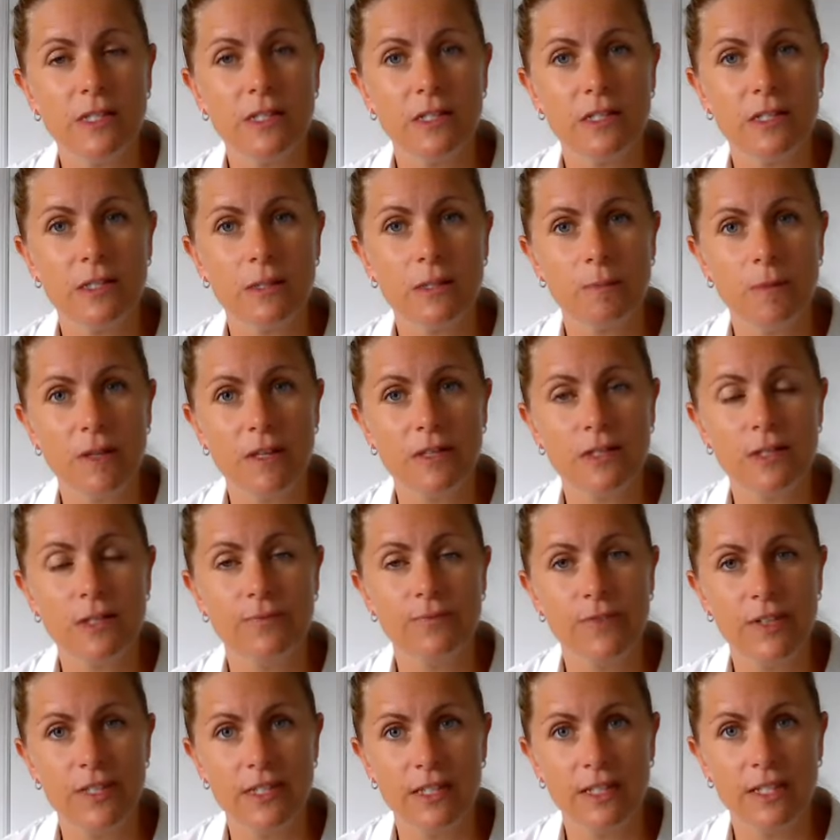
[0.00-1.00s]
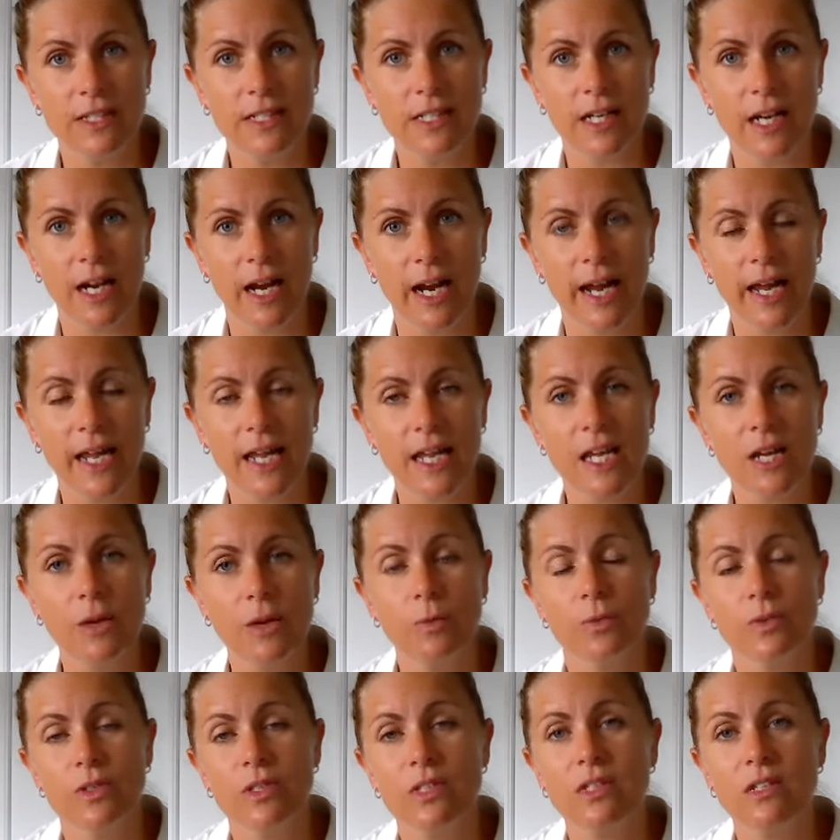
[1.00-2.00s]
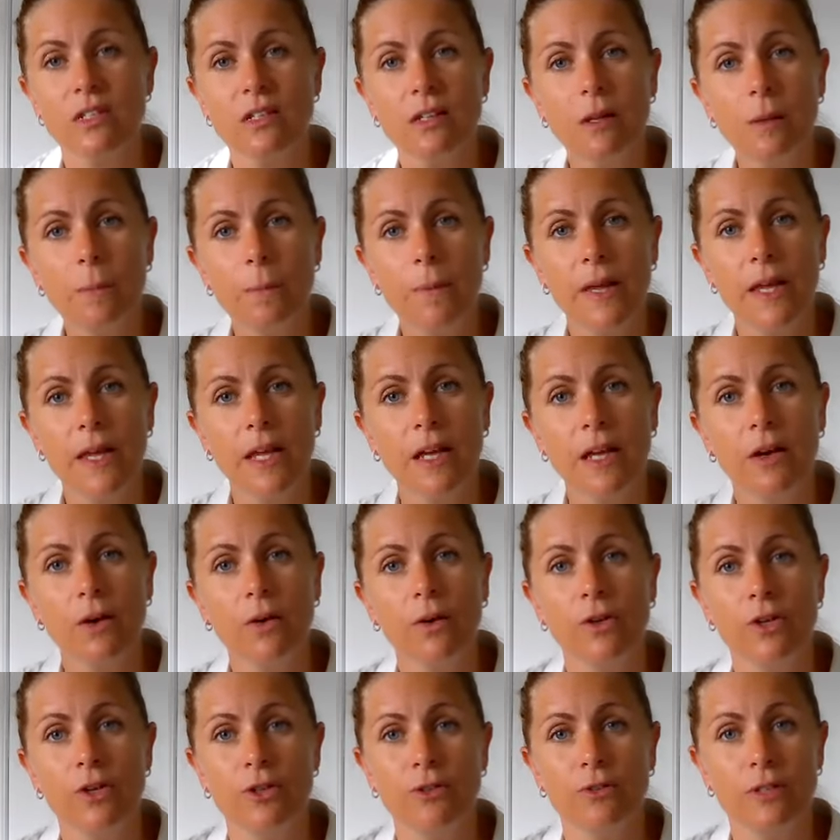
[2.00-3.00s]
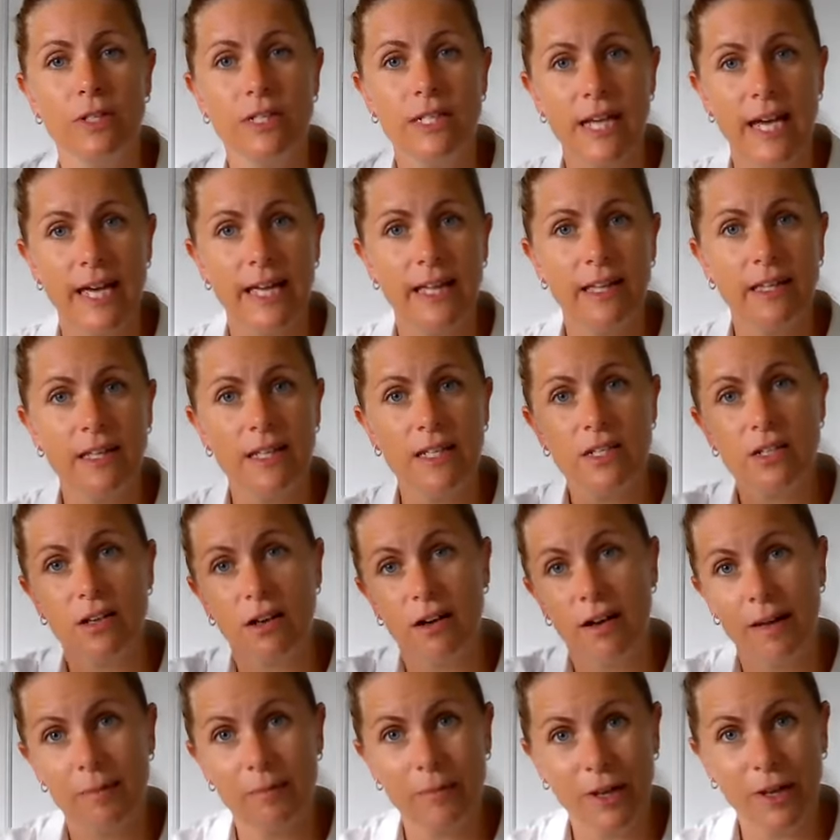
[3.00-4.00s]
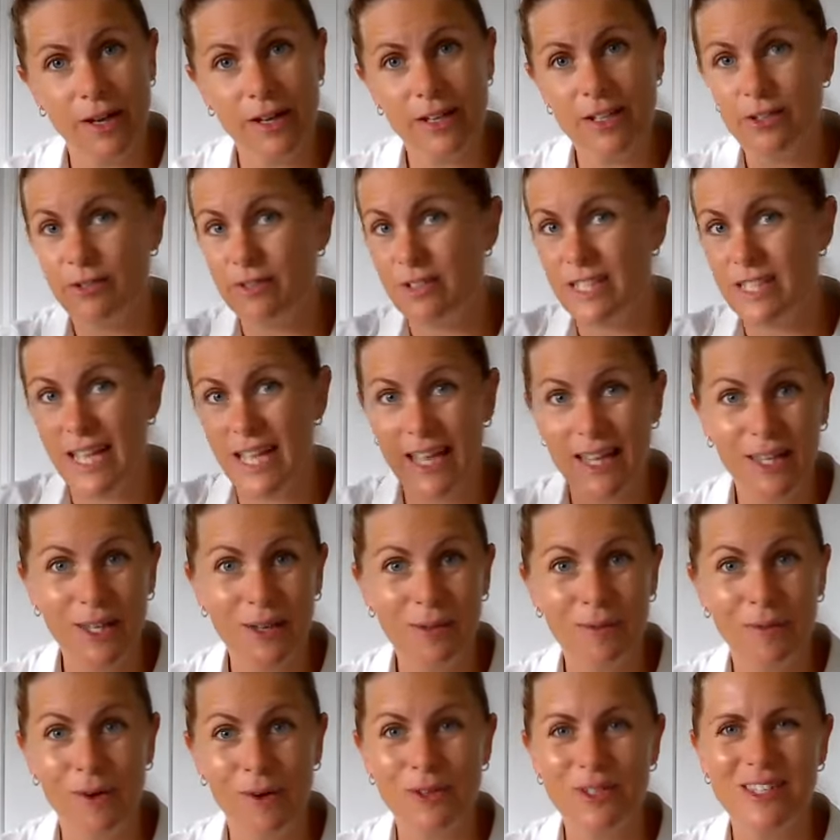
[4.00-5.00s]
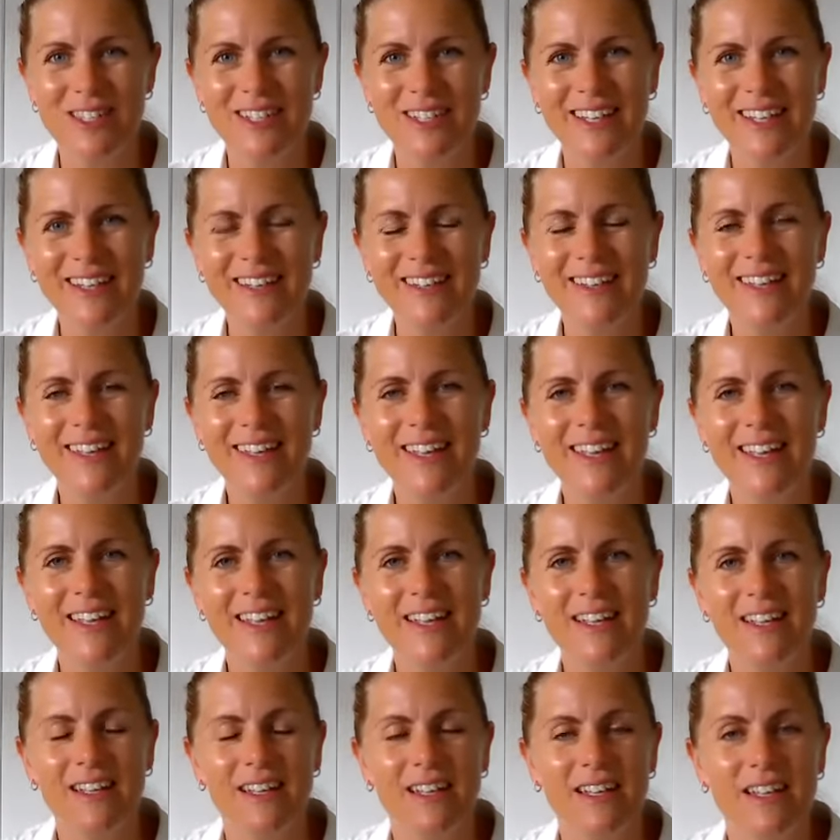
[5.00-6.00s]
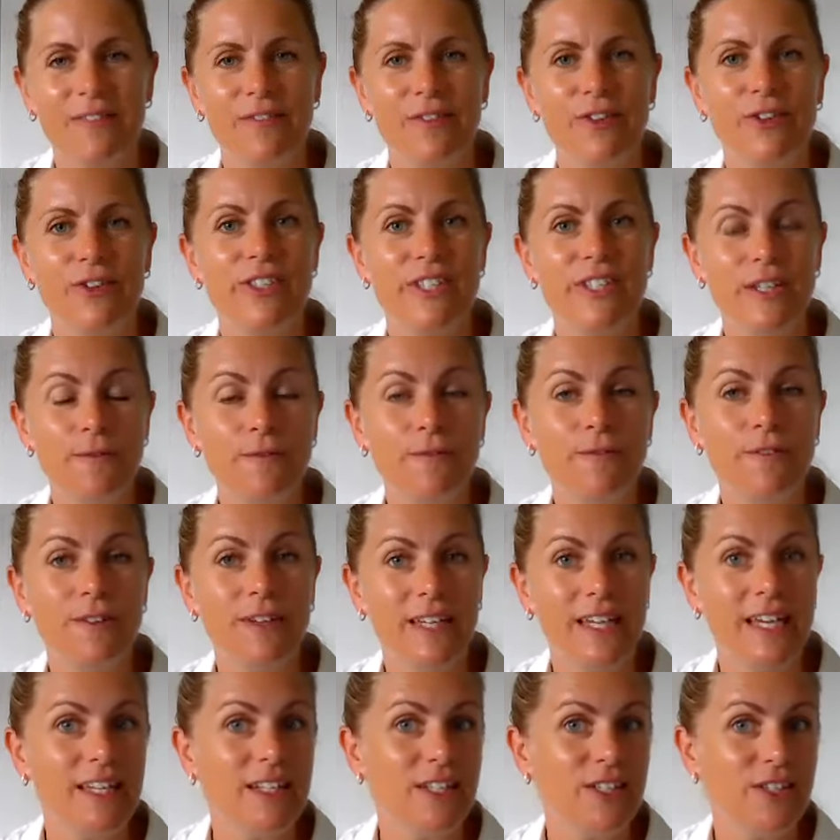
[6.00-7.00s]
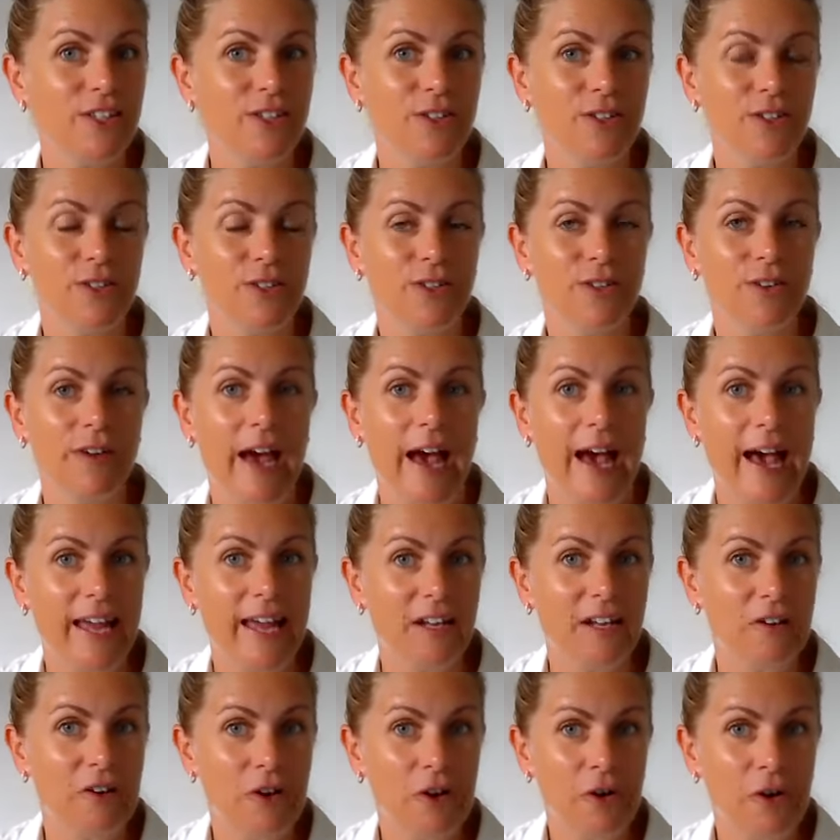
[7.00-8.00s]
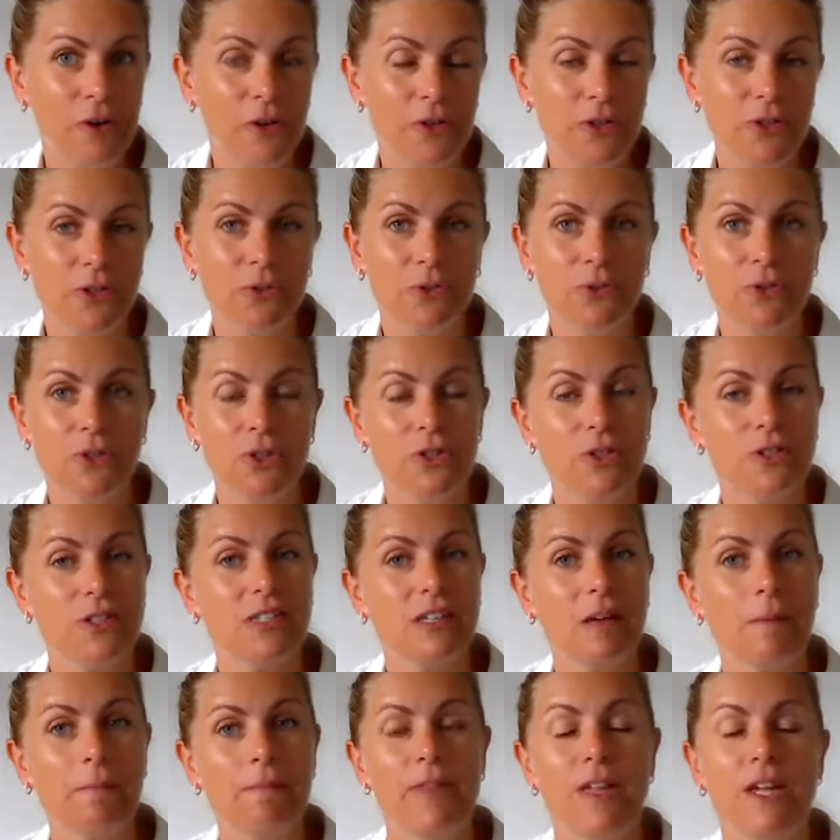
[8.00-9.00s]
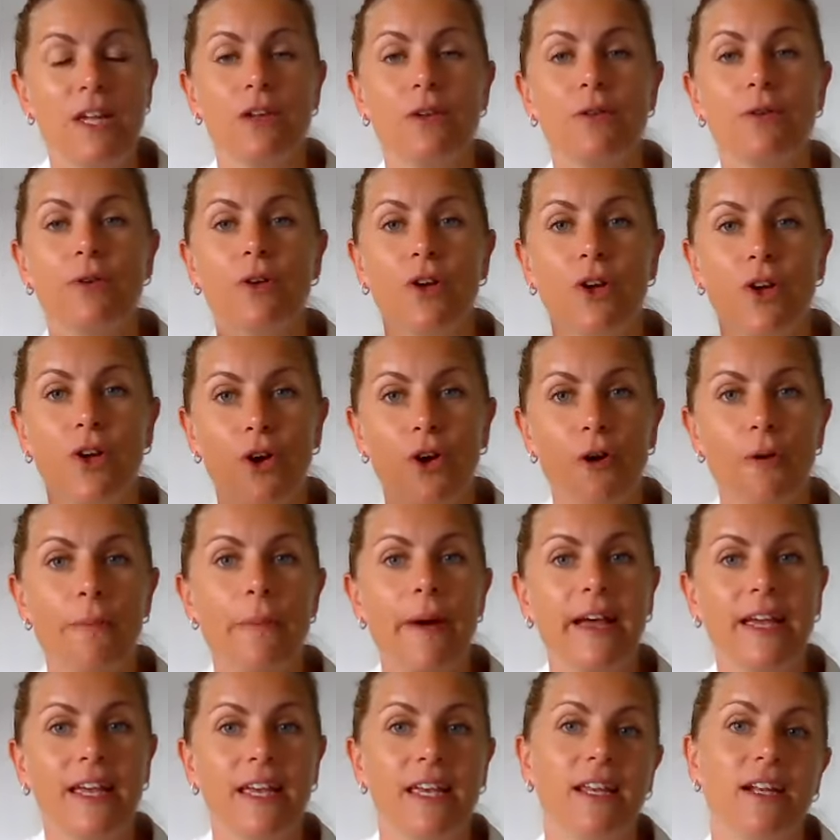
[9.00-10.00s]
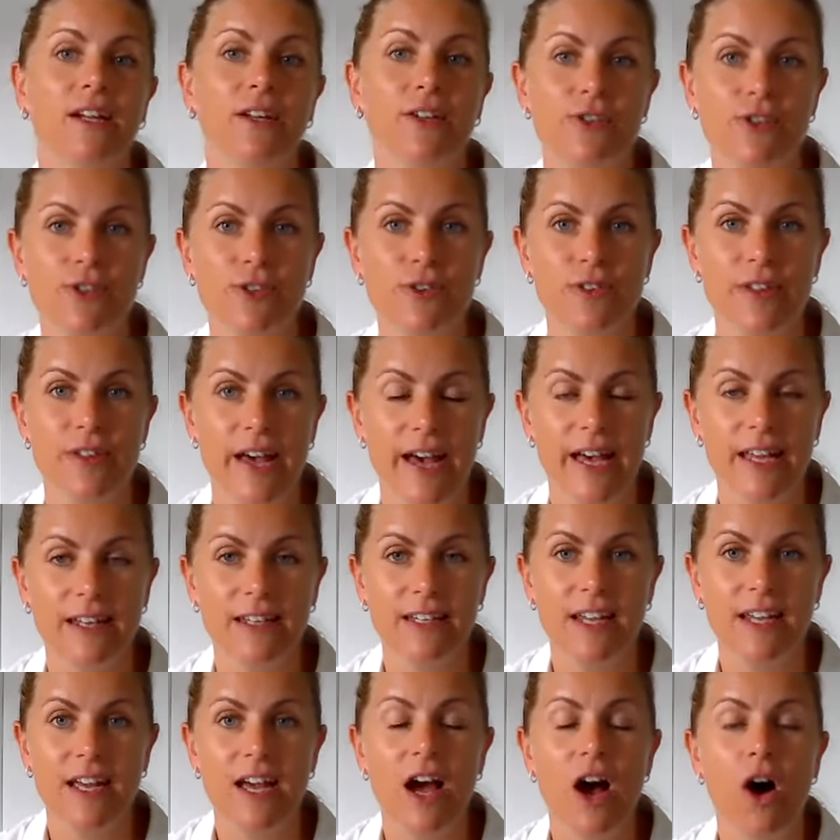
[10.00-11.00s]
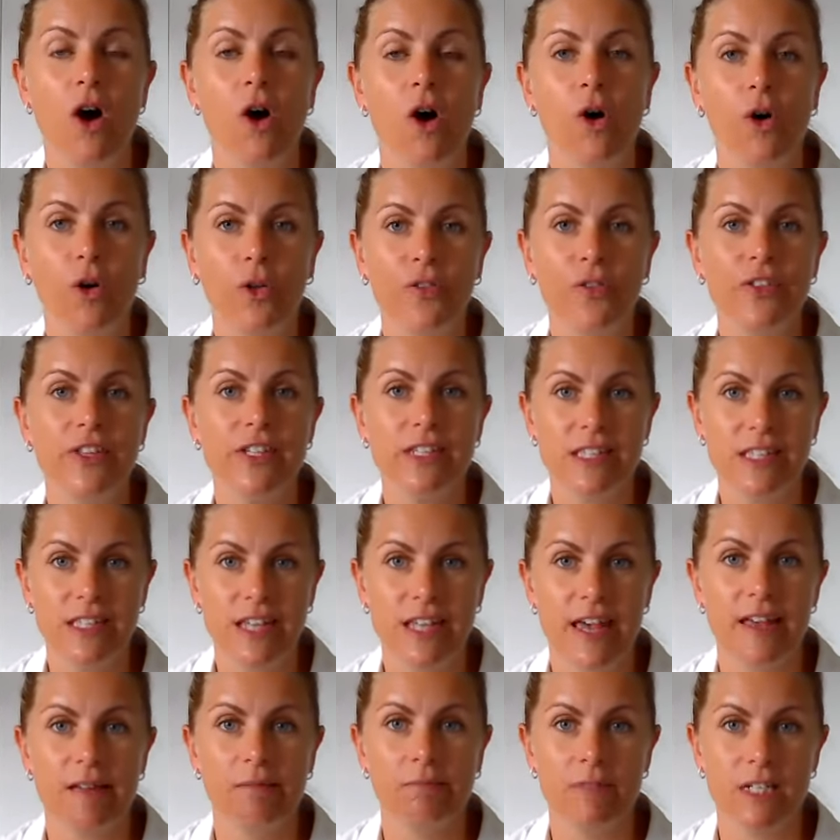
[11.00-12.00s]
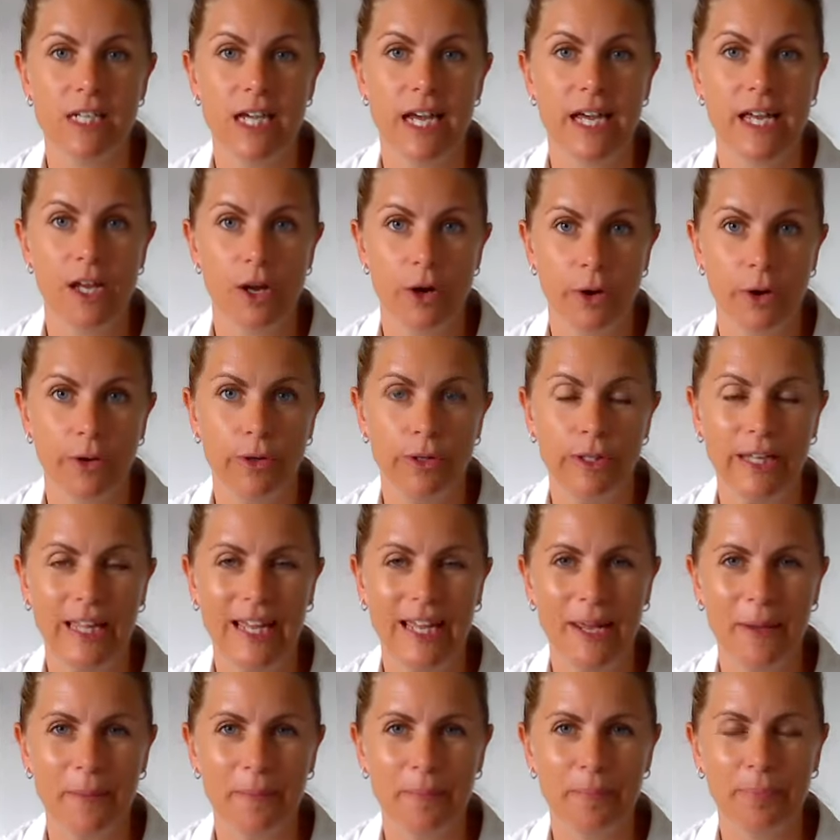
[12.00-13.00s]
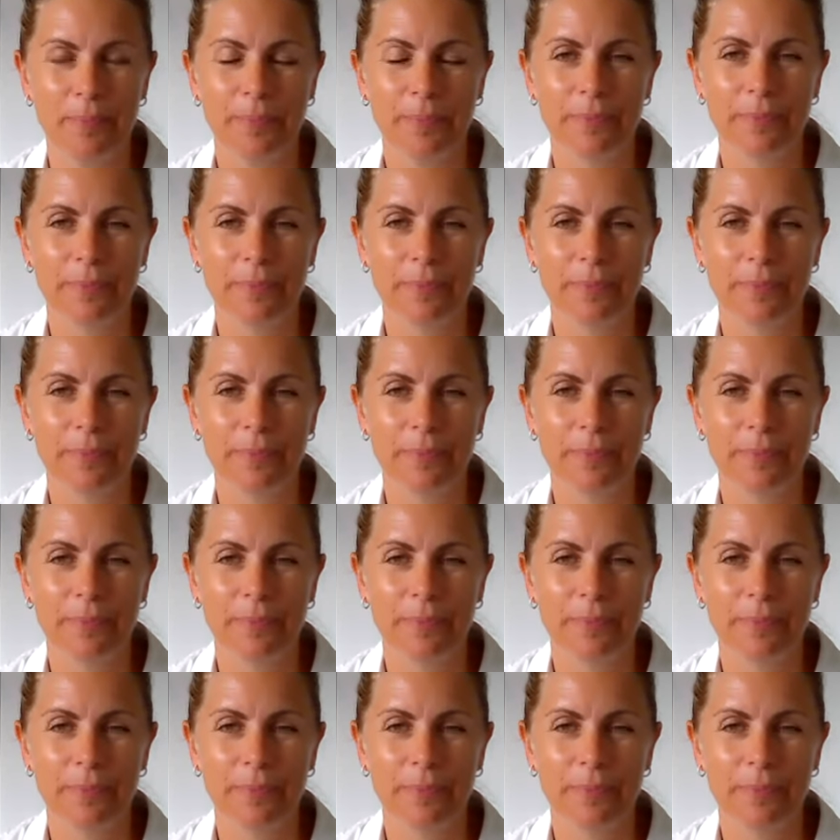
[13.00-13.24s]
Mr. Smith's visit today, it will still appear on your daily timeline, your daily roster. If you did forget to add a note or do something, you can go back in and do that on the same day only.